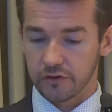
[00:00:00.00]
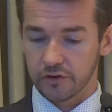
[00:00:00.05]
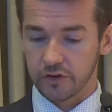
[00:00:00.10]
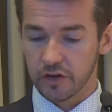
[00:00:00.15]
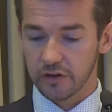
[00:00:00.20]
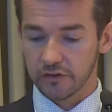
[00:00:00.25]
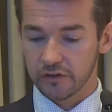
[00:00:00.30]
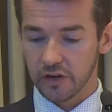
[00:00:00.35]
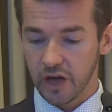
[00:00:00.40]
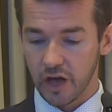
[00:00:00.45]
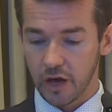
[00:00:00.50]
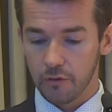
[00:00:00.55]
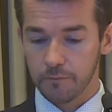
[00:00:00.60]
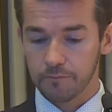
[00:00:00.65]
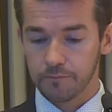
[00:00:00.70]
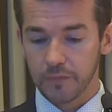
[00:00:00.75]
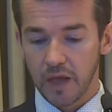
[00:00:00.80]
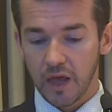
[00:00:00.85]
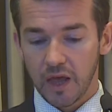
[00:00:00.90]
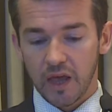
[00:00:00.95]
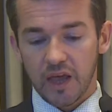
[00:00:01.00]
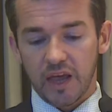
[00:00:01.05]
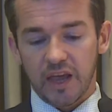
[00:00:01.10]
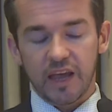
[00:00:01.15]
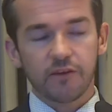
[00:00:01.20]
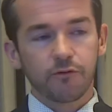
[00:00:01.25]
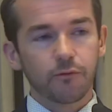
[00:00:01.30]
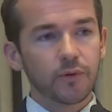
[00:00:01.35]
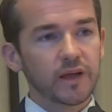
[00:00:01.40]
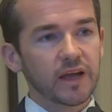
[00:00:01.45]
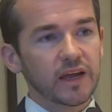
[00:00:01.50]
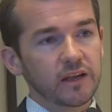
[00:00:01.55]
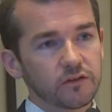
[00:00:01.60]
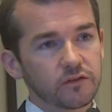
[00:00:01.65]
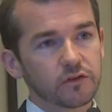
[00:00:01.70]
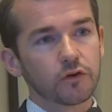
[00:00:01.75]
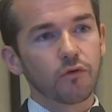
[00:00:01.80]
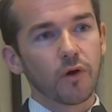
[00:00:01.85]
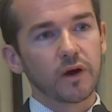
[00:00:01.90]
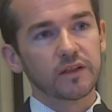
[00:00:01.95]
years ago. If we
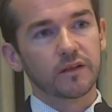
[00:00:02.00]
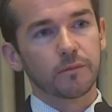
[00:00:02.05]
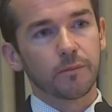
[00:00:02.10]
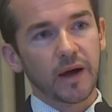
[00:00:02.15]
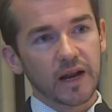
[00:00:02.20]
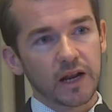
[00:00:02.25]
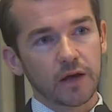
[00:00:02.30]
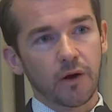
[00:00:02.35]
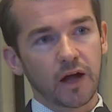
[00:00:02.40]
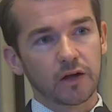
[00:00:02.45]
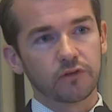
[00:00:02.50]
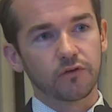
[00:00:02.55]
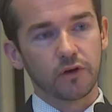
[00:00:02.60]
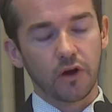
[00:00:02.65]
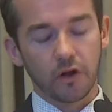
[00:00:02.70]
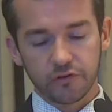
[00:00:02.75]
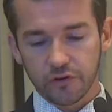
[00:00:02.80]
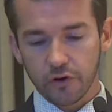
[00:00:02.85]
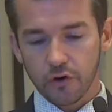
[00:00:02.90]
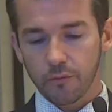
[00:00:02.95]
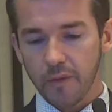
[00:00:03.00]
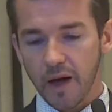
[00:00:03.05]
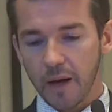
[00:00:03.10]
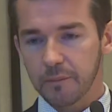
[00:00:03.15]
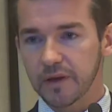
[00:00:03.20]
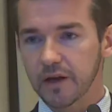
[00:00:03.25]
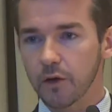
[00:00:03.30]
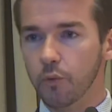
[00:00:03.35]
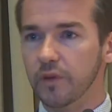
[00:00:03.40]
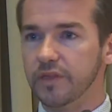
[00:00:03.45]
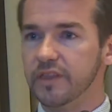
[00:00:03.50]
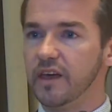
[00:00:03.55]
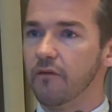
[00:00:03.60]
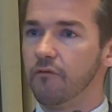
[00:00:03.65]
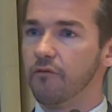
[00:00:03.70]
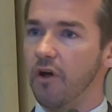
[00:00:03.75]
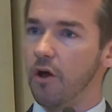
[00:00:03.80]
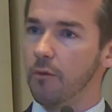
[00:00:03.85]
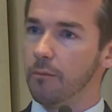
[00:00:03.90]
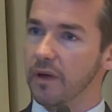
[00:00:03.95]
integrate the paleohydrological mapping with the
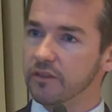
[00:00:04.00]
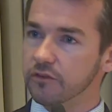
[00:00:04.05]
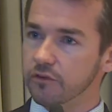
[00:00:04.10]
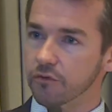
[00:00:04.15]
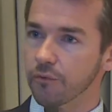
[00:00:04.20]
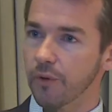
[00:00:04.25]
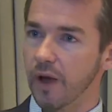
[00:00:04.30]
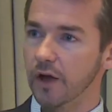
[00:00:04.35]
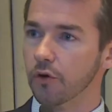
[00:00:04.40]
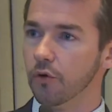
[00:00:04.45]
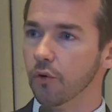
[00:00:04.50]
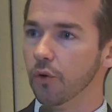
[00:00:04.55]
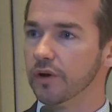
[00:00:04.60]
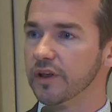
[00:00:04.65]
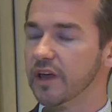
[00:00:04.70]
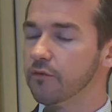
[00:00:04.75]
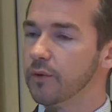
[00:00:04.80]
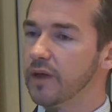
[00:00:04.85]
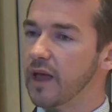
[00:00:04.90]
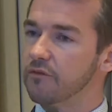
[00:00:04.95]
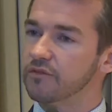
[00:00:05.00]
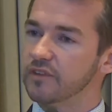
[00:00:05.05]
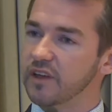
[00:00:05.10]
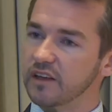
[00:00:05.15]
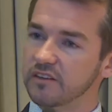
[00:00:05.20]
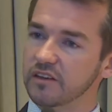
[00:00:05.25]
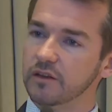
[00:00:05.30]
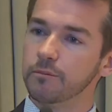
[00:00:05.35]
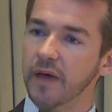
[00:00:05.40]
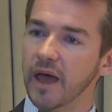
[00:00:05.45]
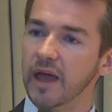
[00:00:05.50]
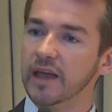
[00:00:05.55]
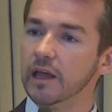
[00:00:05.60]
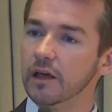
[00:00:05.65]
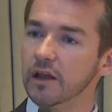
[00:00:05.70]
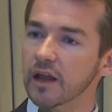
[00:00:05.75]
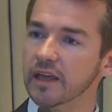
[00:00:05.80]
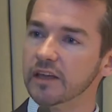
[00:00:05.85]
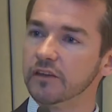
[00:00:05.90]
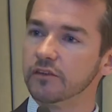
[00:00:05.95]
environmental record, if we have dated
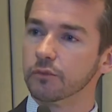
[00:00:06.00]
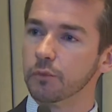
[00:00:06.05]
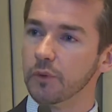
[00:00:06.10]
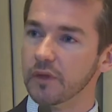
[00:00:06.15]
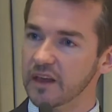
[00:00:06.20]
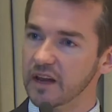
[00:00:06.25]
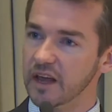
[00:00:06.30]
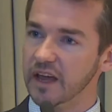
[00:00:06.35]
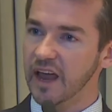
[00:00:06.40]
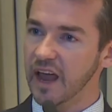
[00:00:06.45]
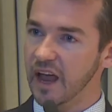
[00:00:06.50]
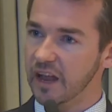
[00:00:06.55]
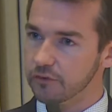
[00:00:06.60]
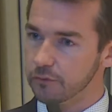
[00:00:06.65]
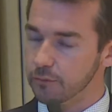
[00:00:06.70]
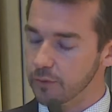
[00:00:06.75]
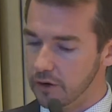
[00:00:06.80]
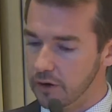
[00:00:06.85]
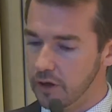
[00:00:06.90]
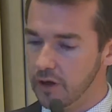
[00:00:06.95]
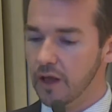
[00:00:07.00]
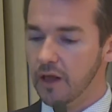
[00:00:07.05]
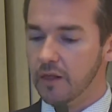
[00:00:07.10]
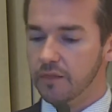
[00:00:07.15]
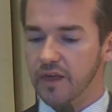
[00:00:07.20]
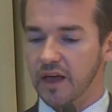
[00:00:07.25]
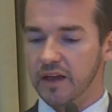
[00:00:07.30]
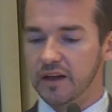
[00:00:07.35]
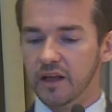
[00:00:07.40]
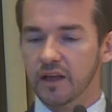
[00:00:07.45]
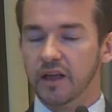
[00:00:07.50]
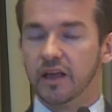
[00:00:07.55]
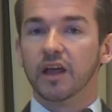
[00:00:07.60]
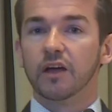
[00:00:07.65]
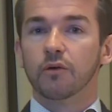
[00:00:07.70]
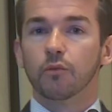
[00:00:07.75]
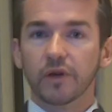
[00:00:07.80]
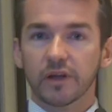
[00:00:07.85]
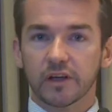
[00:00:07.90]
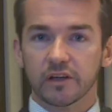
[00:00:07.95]
paleolakes within a catchment, then
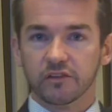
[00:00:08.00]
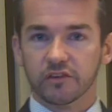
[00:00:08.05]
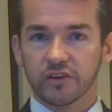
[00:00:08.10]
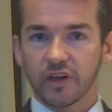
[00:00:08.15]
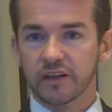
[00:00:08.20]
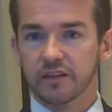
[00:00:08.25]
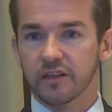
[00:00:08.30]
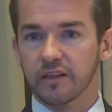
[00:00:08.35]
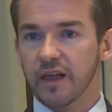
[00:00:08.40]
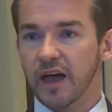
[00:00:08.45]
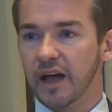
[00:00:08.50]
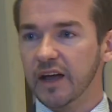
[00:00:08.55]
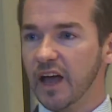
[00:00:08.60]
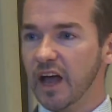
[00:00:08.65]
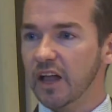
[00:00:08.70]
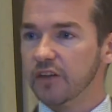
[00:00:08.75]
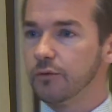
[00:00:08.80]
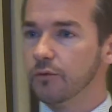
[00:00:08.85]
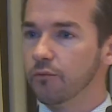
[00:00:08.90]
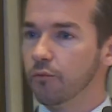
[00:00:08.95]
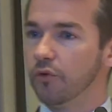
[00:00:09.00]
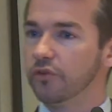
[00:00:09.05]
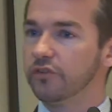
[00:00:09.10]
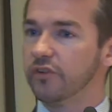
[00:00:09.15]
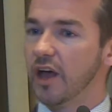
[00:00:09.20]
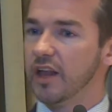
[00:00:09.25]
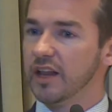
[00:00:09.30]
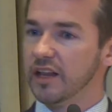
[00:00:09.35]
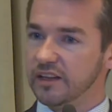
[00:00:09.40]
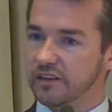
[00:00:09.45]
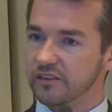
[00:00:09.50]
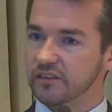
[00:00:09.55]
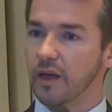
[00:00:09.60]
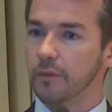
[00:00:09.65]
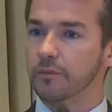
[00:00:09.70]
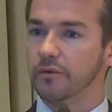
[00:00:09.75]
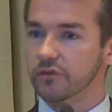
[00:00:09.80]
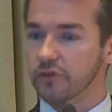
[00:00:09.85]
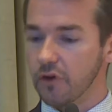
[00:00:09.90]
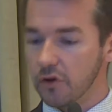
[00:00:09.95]
we can say that that catchment was at least
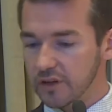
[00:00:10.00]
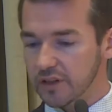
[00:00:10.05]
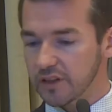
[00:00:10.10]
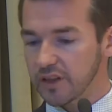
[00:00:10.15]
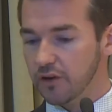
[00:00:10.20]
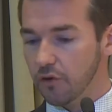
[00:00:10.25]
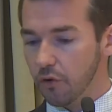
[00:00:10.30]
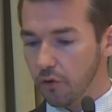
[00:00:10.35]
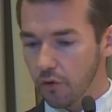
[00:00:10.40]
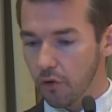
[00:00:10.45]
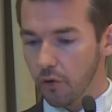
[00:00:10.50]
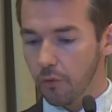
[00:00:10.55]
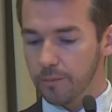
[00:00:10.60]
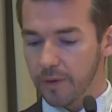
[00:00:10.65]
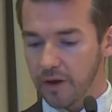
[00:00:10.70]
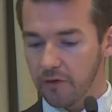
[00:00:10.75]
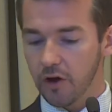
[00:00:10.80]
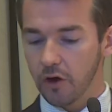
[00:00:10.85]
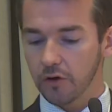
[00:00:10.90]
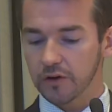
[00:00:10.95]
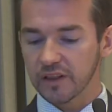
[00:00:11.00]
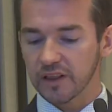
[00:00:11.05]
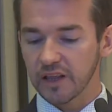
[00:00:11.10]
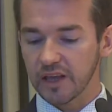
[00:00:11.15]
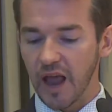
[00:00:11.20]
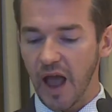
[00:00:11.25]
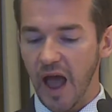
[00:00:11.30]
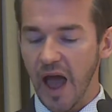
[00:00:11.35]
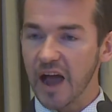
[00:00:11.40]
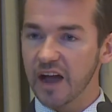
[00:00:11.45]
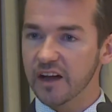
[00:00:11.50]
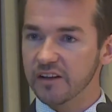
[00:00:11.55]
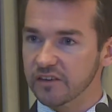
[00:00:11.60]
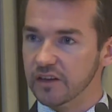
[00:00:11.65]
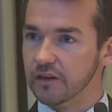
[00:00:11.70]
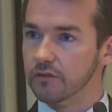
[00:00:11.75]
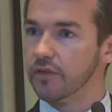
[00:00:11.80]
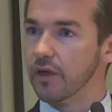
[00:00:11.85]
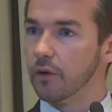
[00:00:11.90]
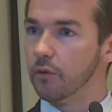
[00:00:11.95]
episodically or periodically
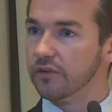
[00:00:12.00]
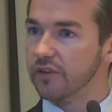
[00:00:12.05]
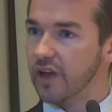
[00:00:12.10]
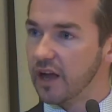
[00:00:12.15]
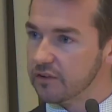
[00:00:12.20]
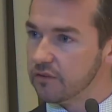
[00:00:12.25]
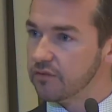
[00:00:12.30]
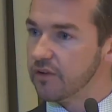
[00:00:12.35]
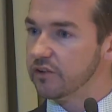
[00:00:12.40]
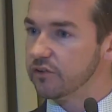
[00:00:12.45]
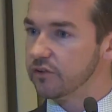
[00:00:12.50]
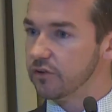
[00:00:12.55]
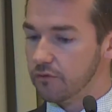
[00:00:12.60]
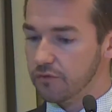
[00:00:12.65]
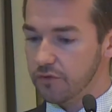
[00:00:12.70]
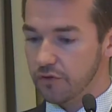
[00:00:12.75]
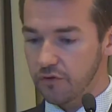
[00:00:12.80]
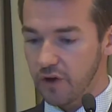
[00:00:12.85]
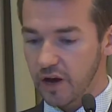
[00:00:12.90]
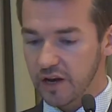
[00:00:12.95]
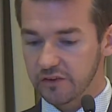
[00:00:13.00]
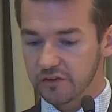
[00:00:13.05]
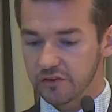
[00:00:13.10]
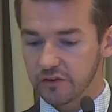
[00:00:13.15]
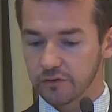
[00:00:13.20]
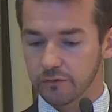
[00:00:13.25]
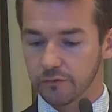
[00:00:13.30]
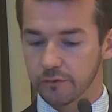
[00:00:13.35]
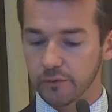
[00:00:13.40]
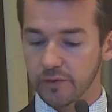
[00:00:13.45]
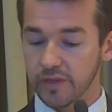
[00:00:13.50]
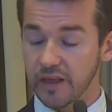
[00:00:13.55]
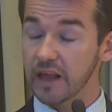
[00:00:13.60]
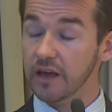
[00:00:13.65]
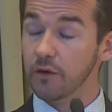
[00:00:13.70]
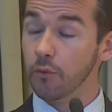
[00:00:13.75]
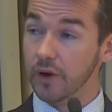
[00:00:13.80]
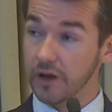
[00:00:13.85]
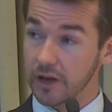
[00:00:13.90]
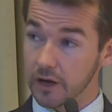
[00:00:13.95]
active. There was activation of the drainage systems within
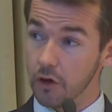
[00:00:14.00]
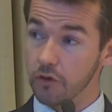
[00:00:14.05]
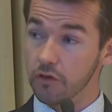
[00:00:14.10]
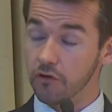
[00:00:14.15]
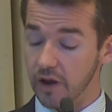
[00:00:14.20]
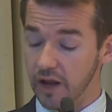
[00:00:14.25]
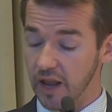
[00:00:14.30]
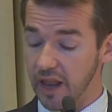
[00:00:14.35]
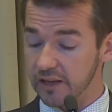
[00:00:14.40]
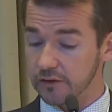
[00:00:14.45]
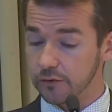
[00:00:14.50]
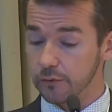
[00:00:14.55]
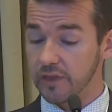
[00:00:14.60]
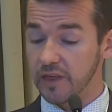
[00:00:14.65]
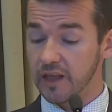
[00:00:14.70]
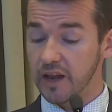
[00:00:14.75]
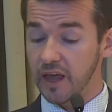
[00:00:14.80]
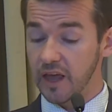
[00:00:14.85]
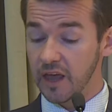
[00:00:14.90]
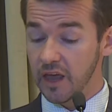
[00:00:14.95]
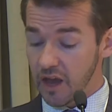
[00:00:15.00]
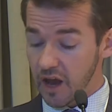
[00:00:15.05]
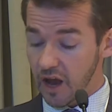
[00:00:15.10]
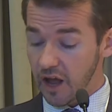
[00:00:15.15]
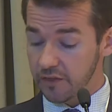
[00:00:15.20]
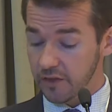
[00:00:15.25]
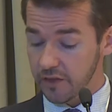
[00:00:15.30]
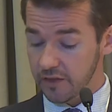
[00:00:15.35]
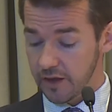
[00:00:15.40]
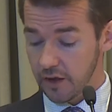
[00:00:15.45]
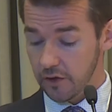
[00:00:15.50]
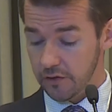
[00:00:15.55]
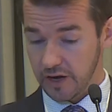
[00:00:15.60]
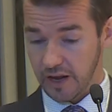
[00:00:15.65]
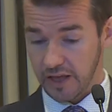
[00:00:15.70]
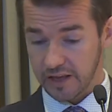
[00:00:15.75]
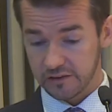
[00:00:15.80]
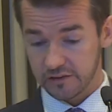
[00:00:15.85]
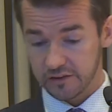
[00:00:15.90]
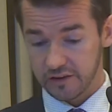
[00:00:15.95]
it. We know there are lakes within it, and that the other
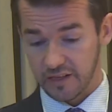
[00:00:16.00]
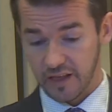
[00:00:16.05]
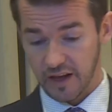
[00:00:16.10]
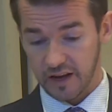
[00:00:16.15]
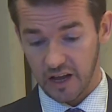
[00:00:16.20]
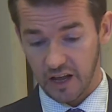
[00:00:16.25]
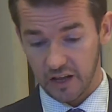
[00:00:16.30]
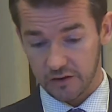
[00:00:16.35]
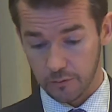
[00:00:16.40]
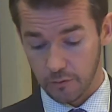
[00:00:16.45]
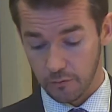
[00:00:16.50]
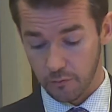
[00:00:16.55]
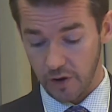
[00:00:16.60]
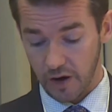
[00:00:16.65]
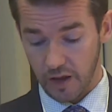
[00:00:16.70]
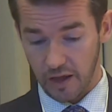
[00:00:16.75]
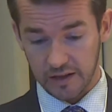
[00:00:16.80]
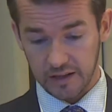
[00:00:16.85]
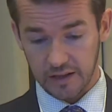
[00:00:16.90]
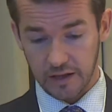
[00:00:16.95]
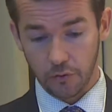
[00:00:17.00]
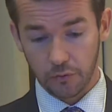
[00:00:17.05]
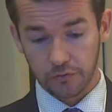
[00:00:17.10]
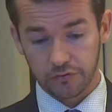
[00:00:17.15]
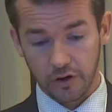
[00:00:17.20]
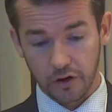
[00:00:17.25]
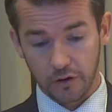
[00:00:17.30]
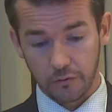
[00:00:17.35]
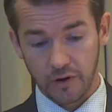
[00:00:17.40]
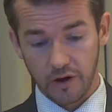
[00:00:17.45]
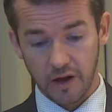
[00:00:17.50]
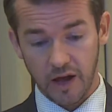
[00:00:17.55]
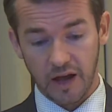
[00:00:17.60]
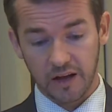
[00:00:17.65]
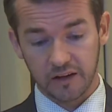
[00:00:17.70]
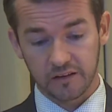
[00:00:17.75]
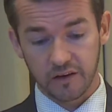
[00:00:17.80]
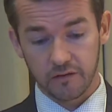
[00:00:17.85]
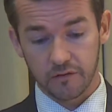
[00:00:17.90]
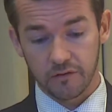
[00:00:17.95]
lakes in that catchment were likely also
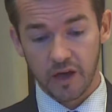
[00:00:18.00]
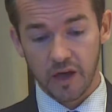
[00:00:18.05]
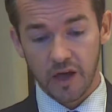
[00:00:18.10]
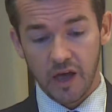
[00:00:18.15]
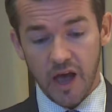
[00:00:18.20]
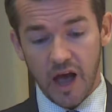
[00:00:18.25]
active.